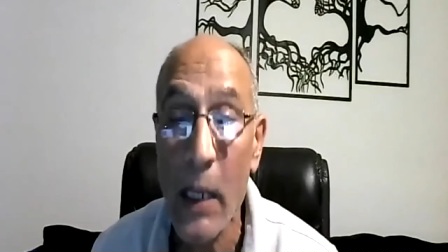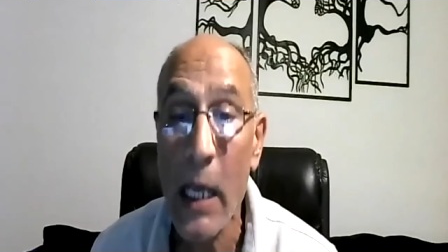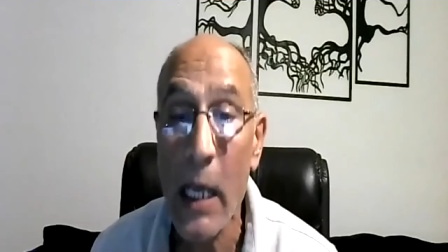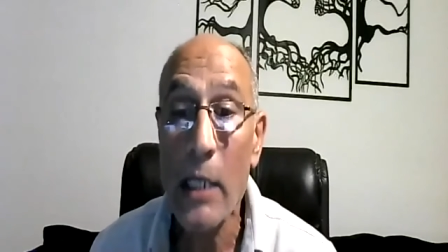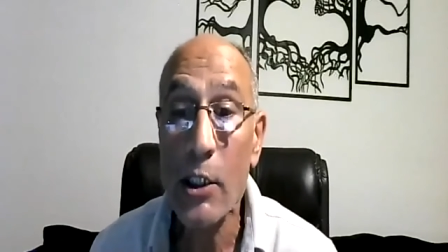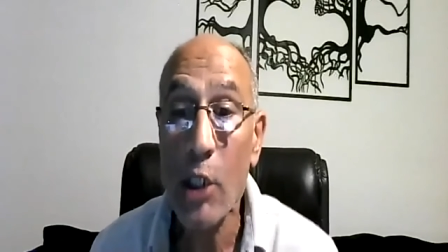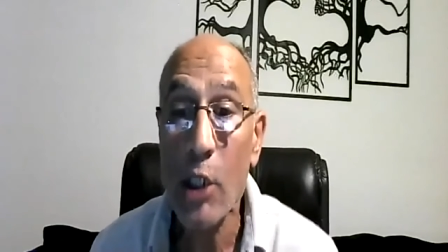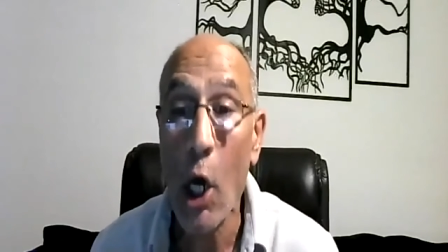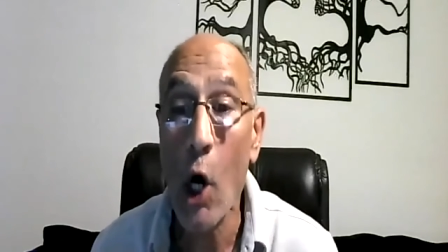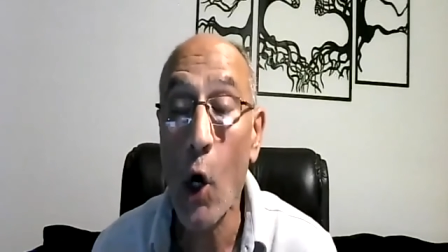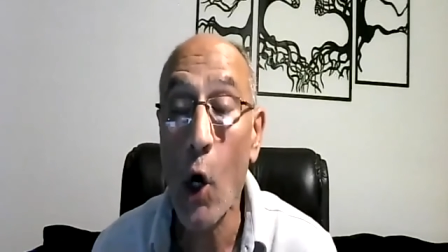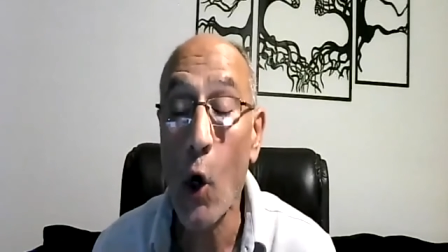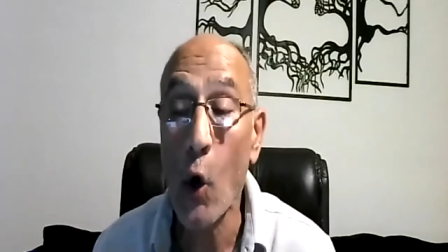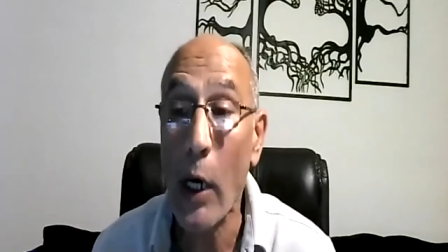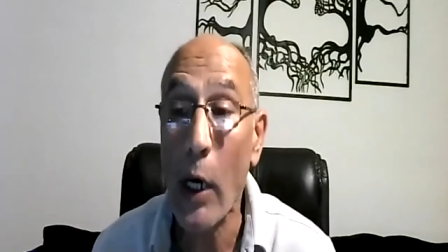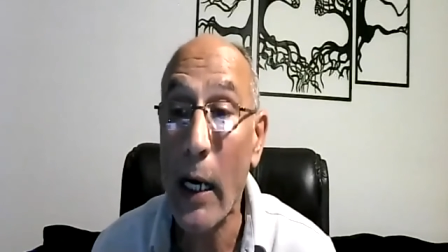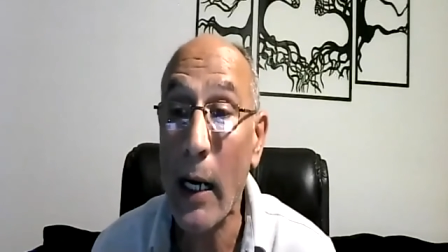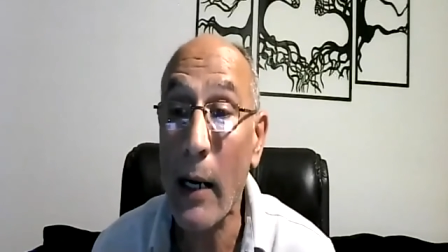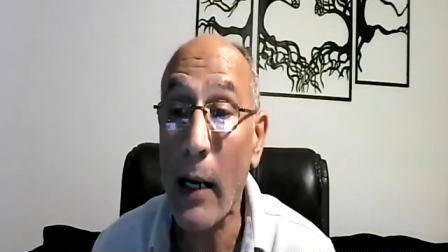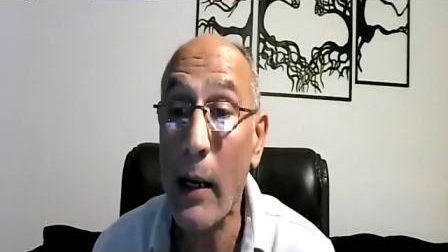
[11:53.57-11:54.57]

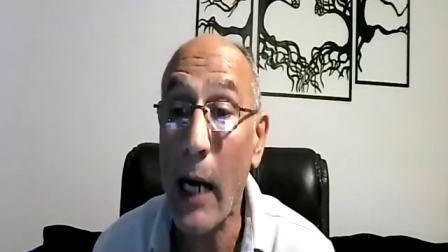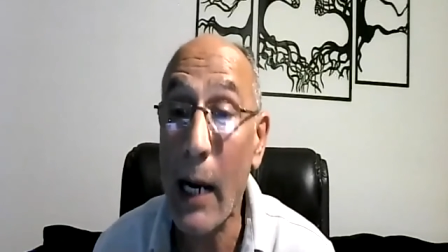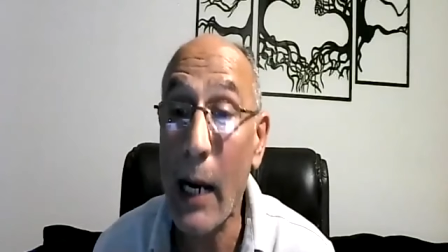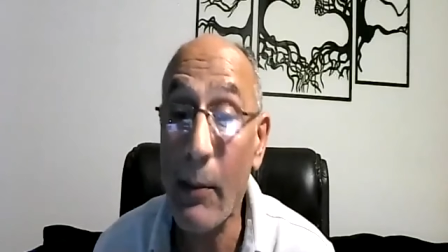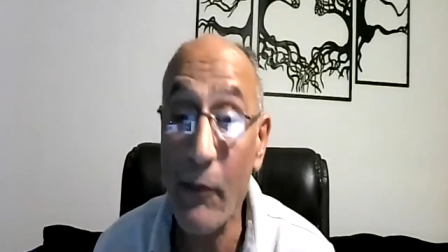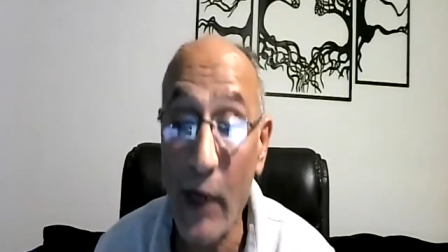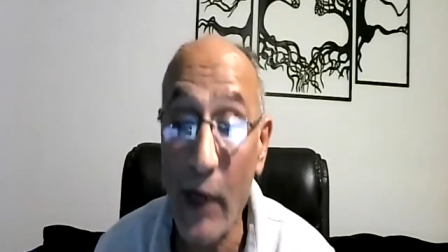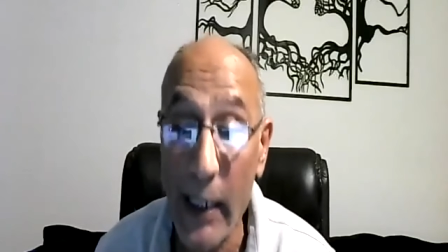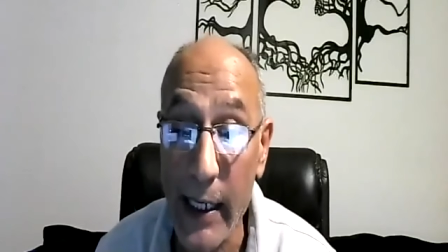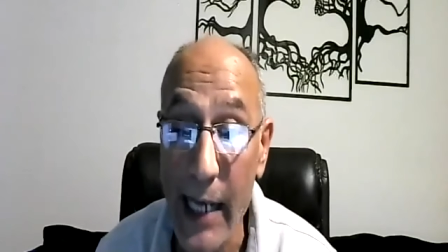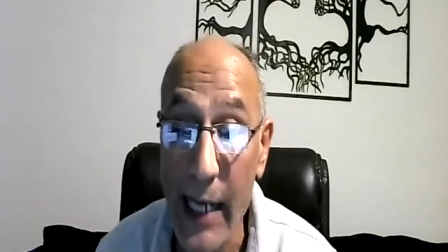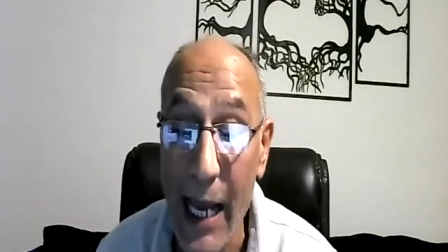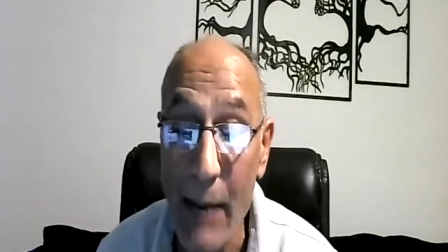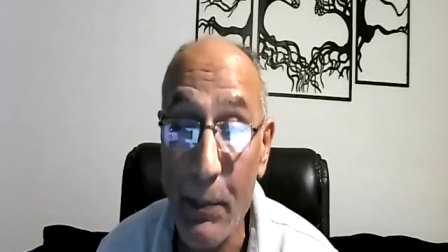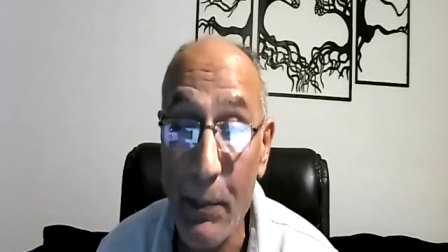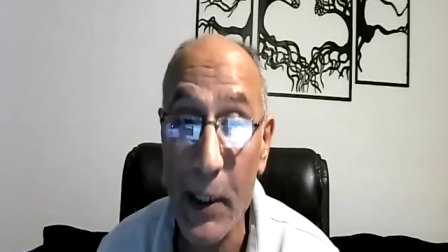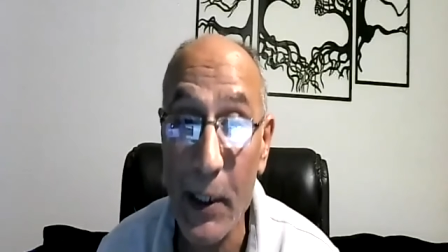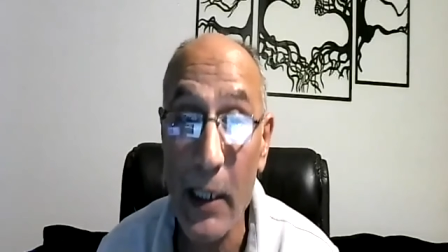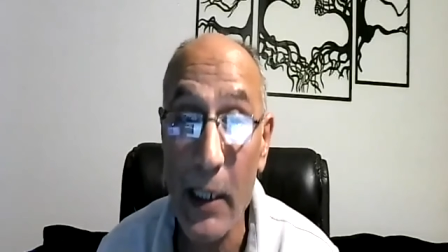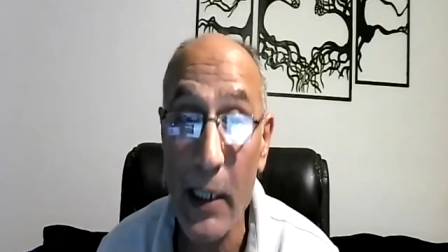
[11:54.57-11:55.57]
So uh, I'm very
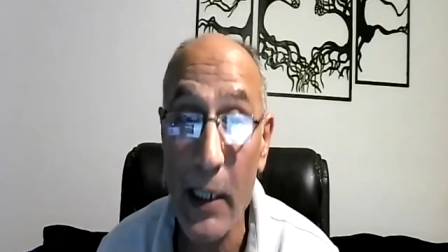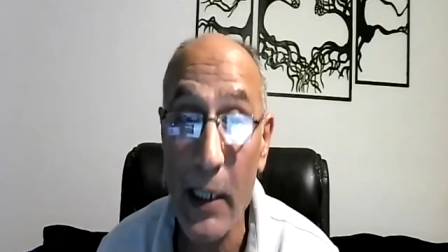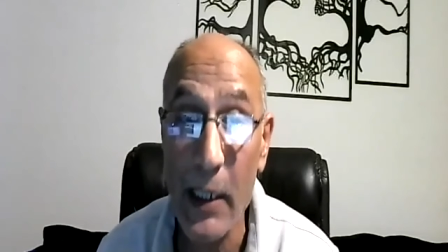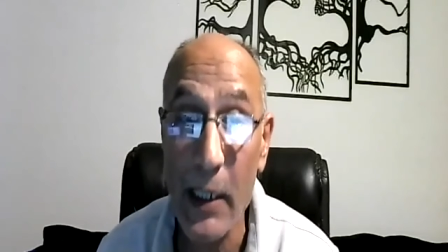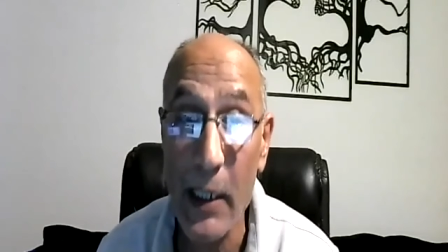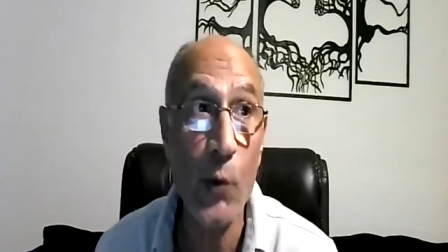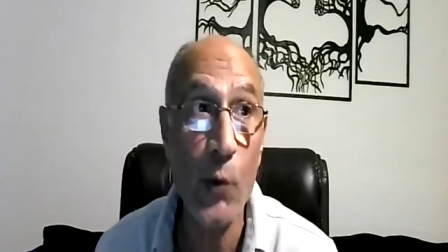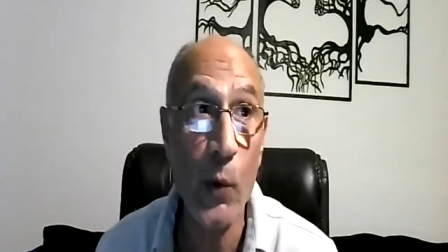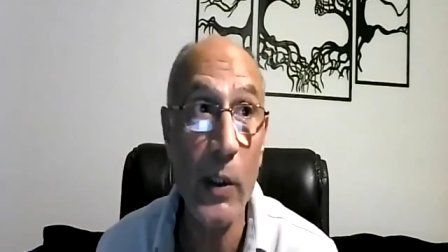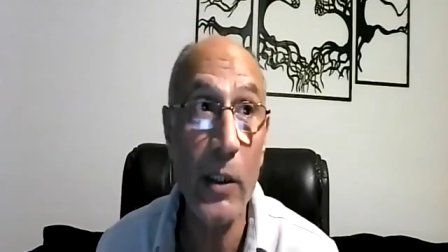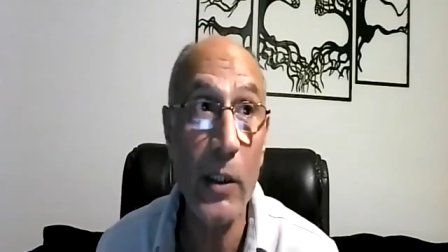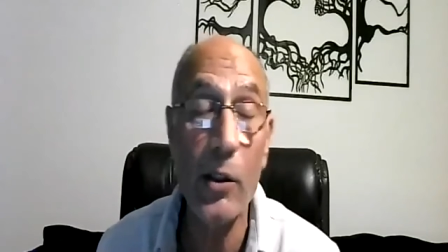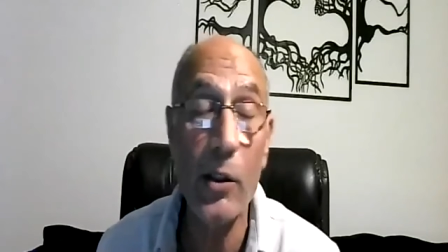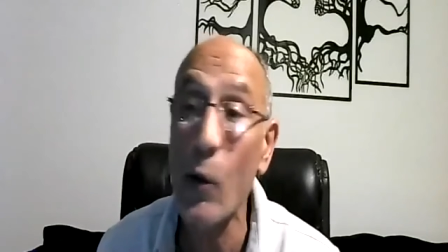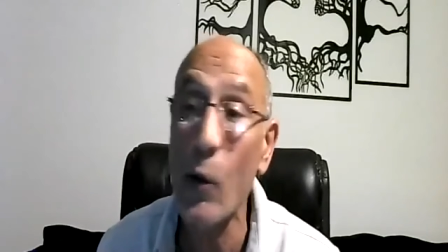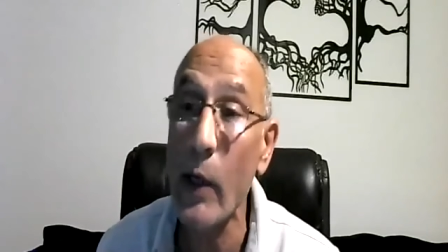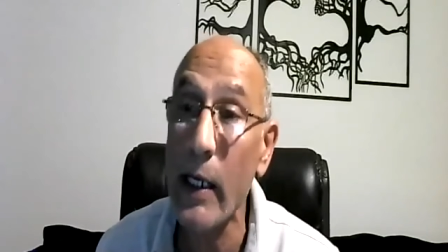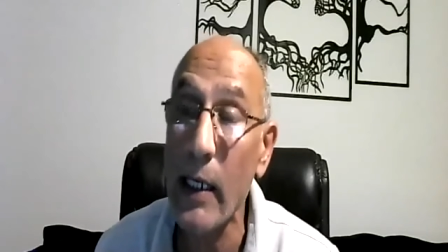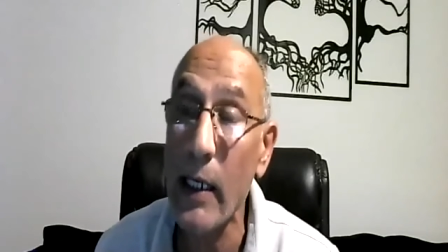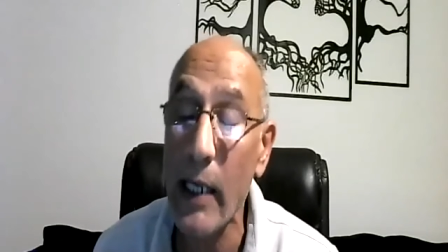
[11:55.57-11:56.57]
happy that we're
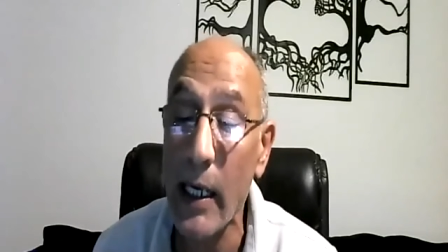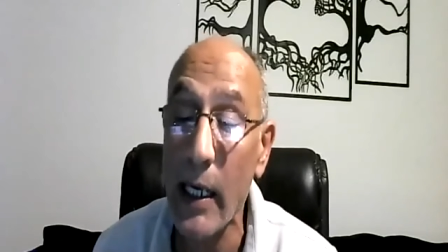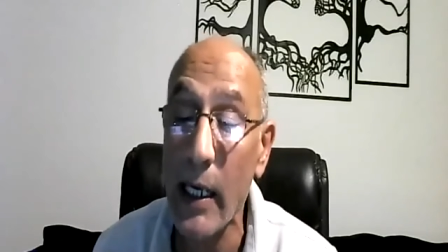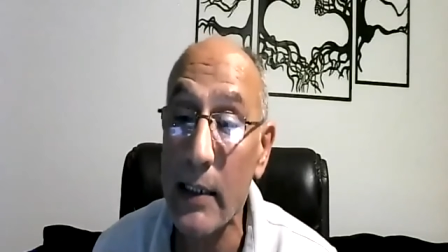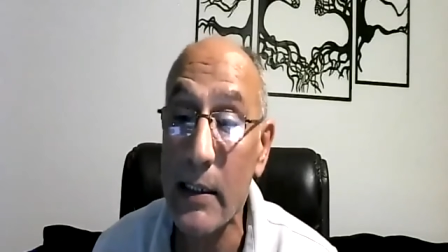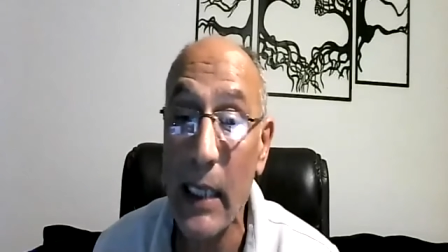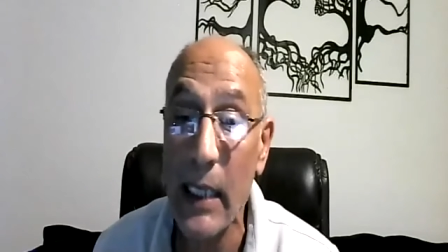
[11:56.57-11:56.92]
doing it